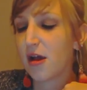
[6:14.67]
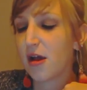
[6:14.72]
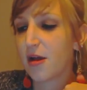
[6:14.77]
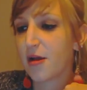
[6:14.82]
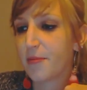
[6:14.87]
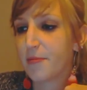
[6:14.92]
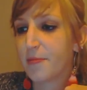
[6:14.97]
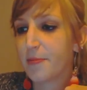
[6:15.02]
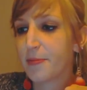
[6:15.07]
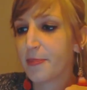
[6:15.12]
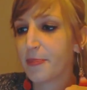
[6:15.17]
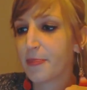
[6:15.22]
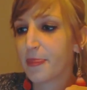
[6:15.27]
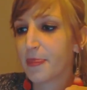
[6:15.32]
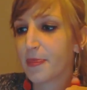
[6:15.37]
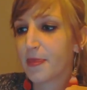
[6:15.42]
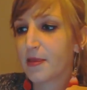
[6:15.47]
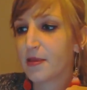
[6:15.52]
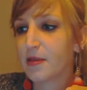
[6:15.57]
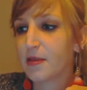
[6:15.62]

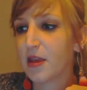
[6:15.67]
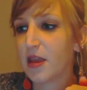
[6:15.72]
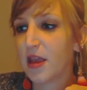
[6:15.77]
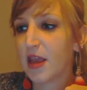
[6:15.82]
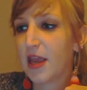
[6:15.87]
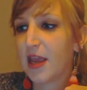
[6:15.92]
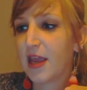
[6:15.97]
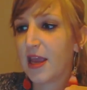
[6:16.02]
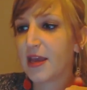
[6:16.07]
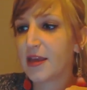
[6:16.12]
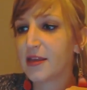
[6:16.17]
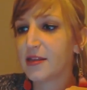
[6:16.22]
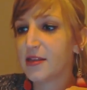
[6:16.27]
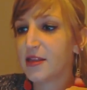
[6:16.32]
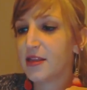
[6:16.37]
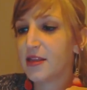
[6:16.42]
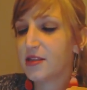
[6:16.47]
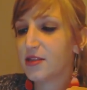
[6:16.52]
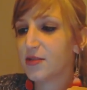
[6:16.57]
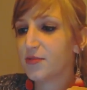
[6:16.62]

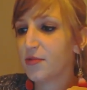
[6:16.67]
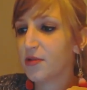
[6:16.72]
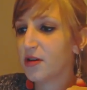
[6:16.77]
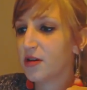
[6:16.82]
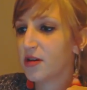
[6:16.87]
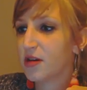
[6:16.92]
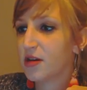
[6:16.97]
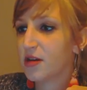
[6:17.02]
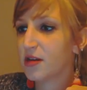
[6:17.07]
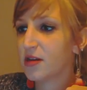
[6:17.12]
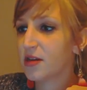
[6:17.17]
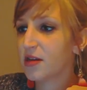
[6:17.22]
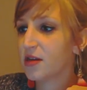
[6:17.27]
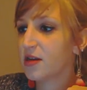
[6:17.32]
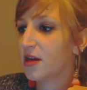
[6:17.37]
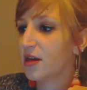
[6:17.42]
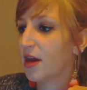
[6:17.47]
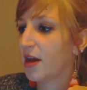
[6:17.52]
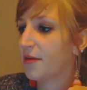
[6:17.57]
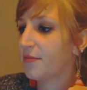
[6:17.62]
And this
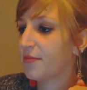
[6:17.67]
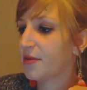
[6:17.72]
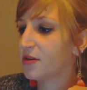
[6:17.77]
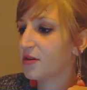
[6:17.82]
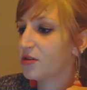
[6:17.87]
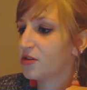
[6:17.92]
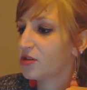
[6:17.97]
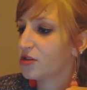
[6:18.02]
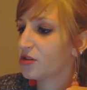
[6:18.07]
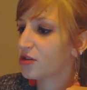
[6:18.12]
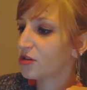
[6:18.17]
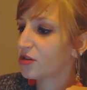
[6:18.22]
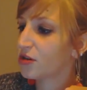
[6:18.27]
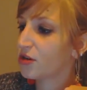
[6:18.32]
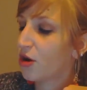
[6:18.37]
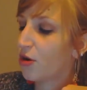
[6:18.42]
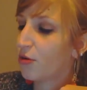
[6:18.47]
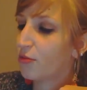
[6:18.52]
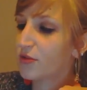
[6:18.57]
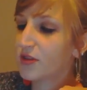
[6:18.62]
one, I'm not
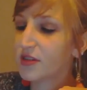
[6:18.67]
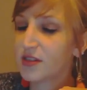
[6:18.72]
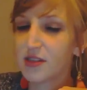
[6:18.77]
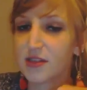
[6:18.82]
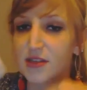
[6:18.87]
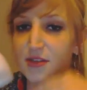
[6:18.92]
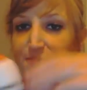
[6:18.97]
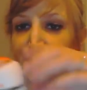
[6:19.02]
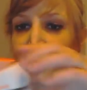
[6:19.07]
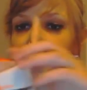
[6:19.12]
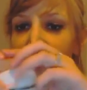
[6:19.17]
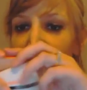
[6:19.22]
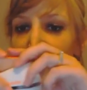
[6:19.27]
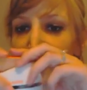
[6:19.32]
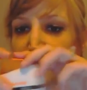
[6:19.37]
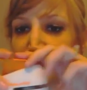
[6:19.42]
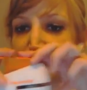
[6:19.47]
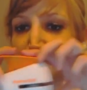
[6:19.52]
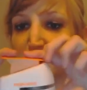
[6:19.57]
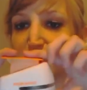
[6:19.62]
sure. Oh, this is a
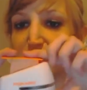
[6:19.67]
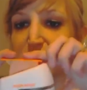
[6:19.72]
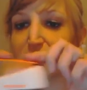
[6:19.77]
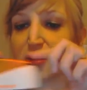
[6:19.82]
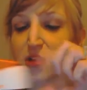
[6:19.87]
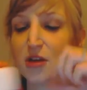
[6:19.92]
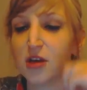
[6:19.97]
Fisker's one.